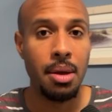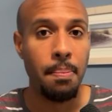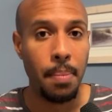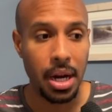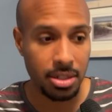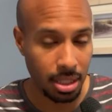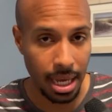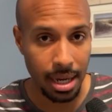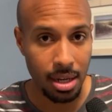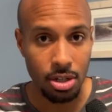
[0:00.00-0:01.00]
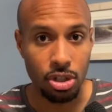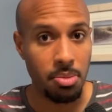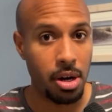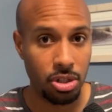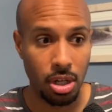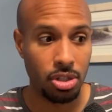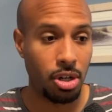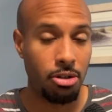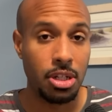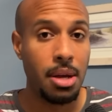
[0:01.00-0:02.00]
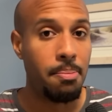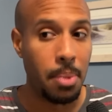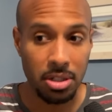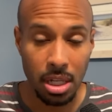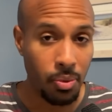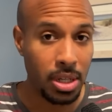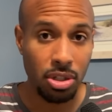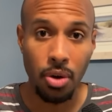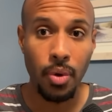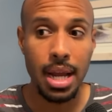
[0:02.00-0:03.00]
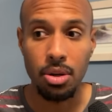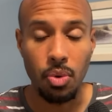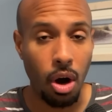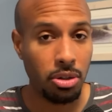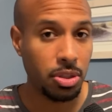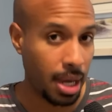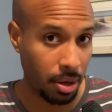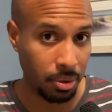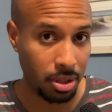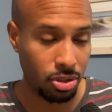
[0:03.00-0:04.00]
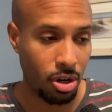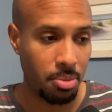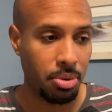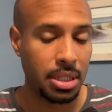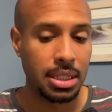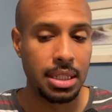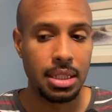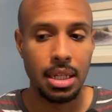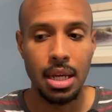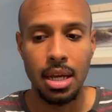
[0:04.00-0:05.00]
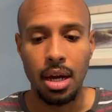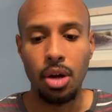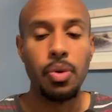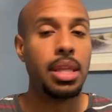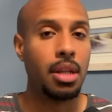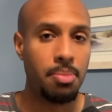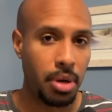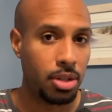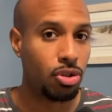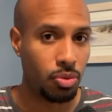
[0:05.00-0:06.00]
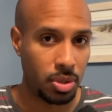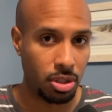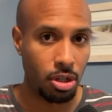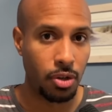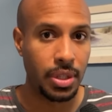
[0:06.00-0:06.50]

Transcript: much like Shamar Jean-Charles, much like Rajon Wright, who also had a really strong preseason, who ended up on injured reserve.